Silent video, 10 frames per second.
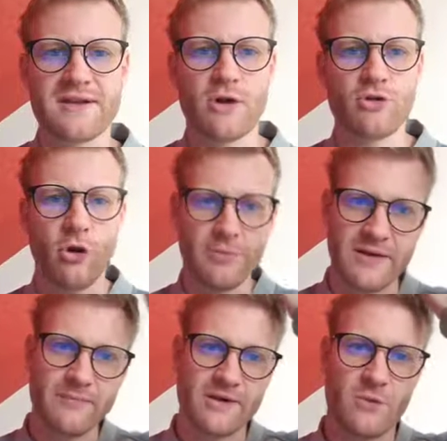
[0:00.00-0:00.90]
account
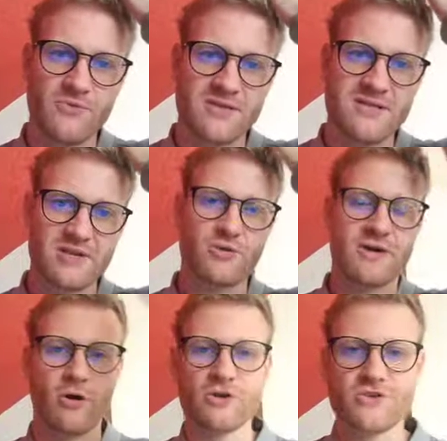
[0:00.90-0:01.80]
opening, but obviously you
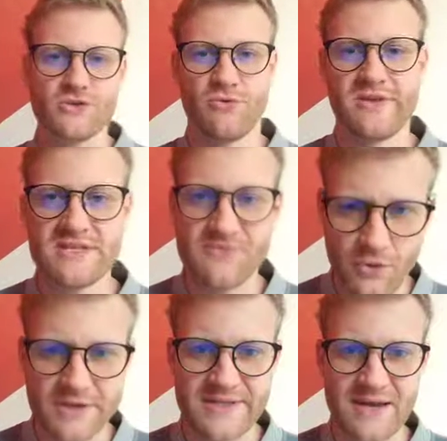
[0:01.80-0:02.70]
can also do this
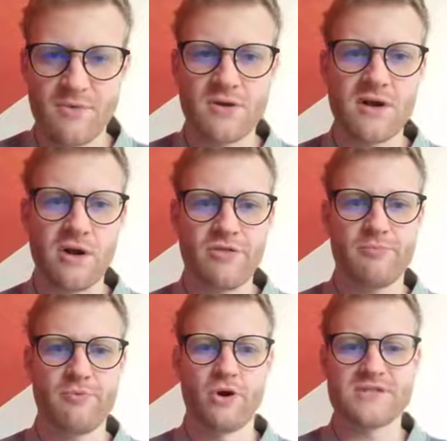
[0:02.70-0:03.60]
for a demo account. The
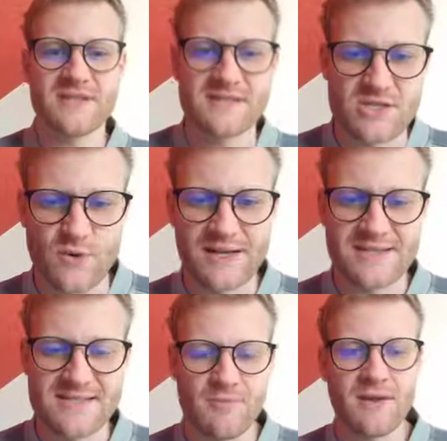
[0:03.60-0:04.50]
process is really
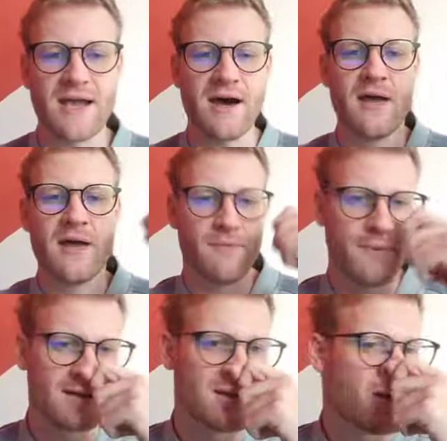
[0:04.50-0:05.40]
similar,
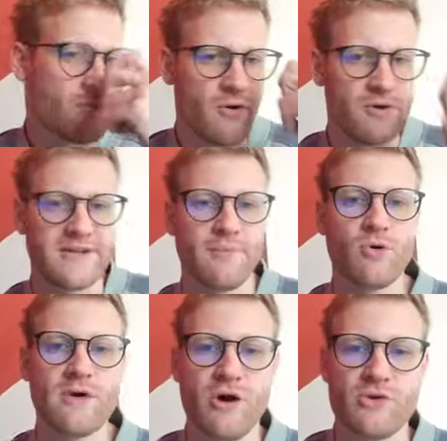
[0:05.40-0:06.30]
but uh, for a demo
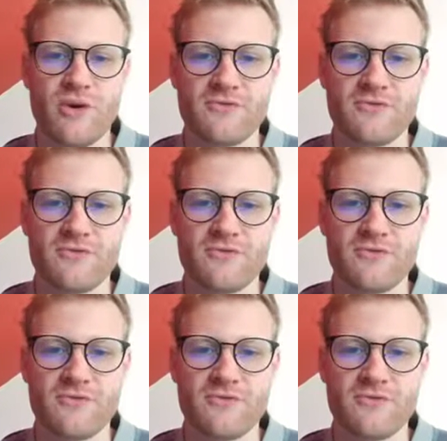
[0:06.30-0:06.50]
account you